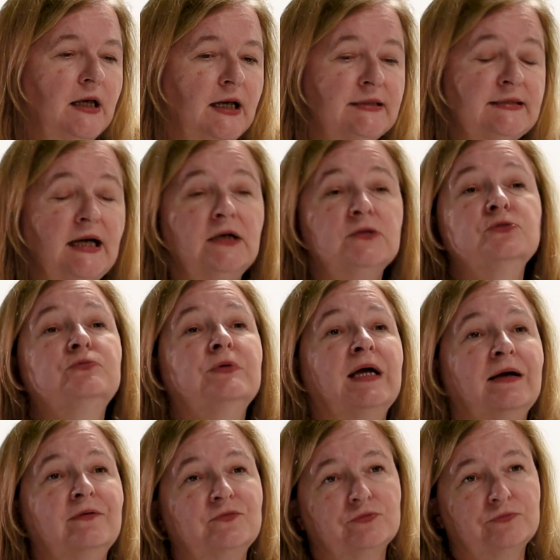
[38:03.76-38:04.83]
and how do we
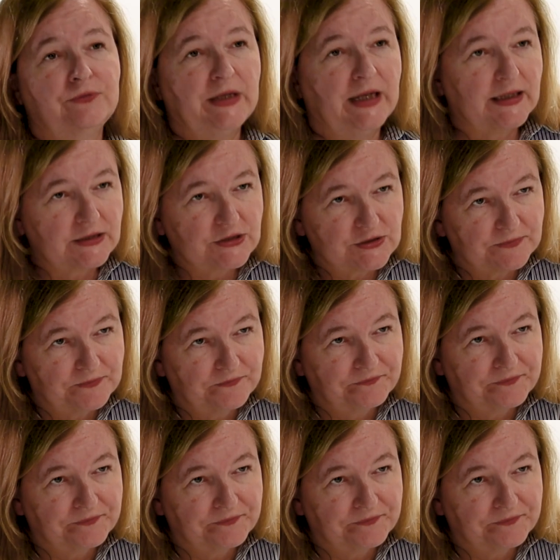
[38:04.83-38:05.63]
have to react